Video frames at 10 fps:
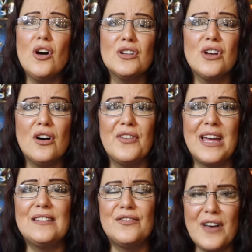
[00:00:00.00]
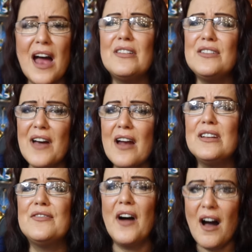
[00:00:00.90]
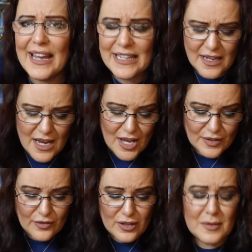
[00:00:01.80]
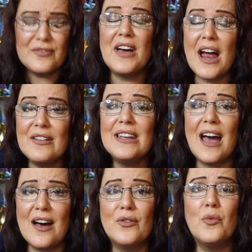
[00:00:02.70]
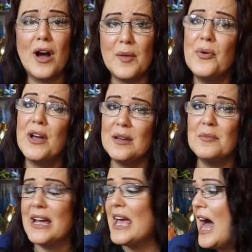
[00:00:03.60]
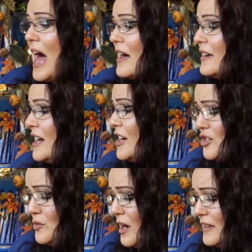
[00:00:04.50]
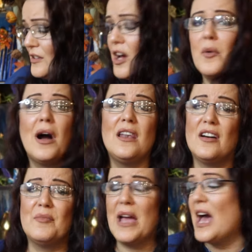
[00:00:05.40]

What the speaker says: a lot of it, it's very, very fine. So I've got to be very careful what I put in my hair. As you guys know, I love my